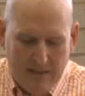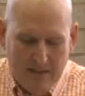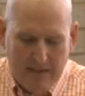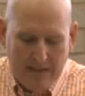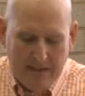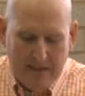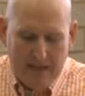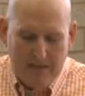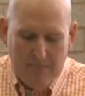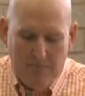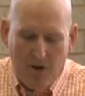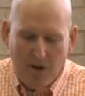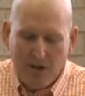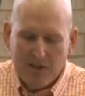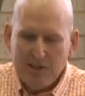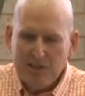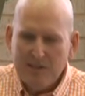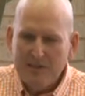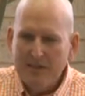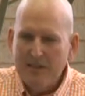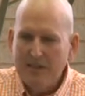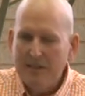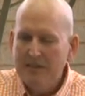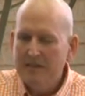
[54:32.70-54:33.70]
They then
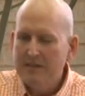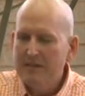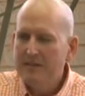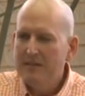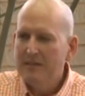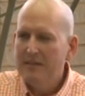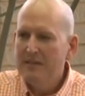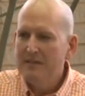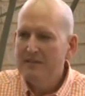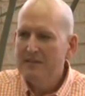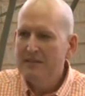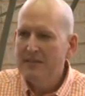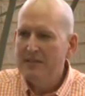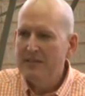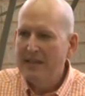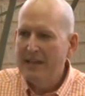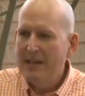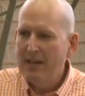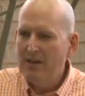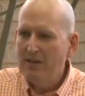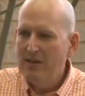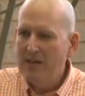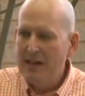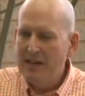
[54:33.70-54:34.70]
marched in the
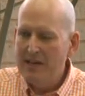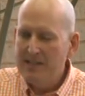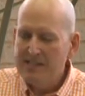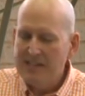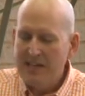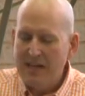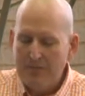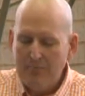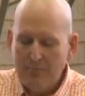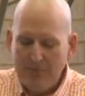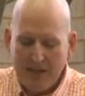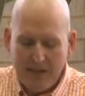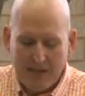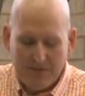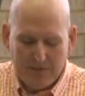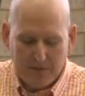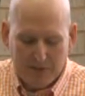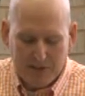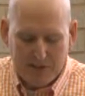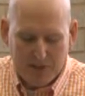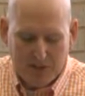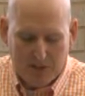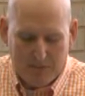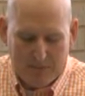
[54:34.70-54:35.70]
Carolinas campaign
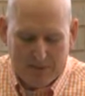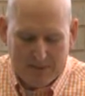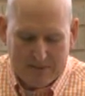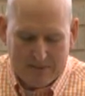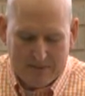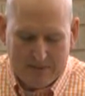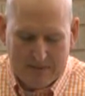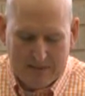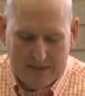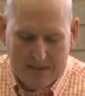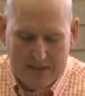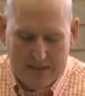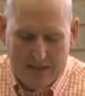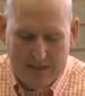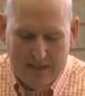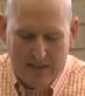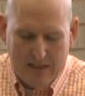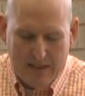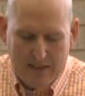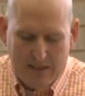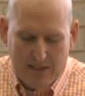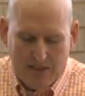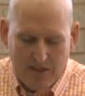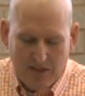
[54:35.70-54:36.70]
for Sherman,
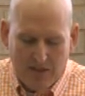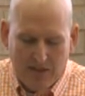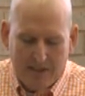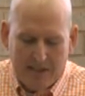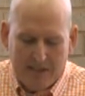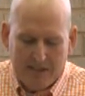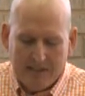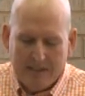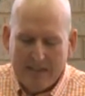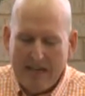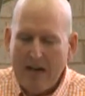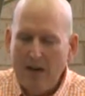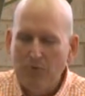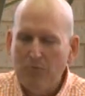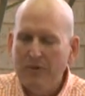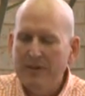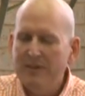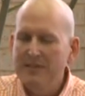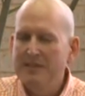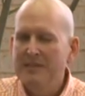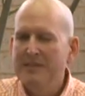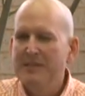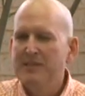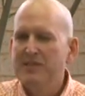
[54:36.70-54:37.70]
and although they did not
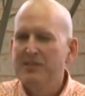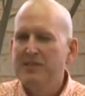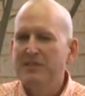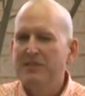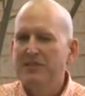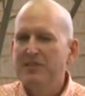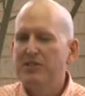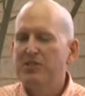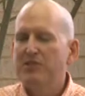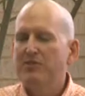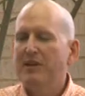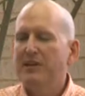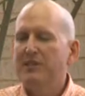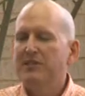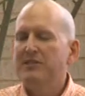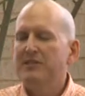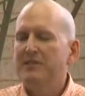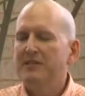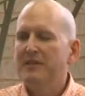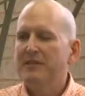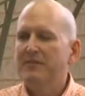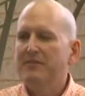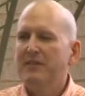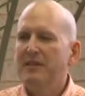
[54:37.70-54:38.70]
witness the
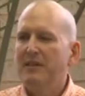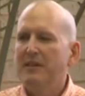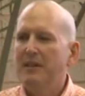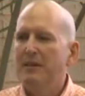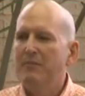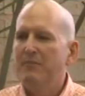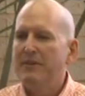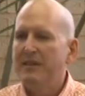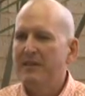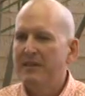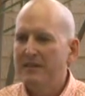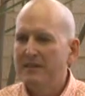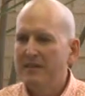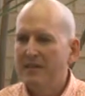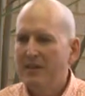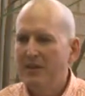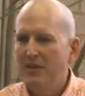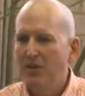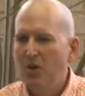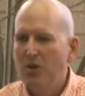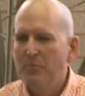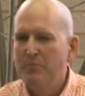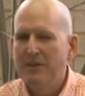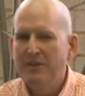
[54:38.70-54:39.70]
destruction of Columbia, the
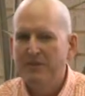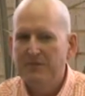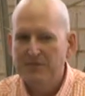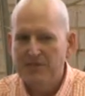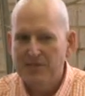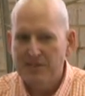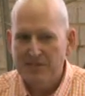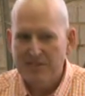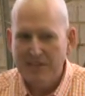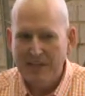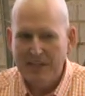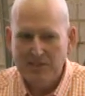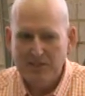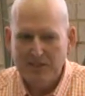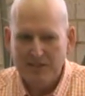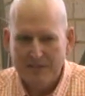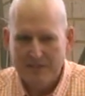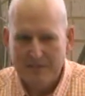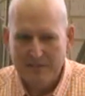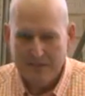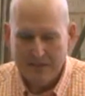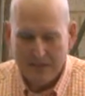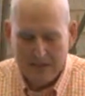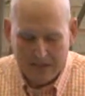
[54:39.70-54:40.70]
home of
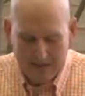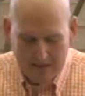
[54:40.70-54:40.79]
secession,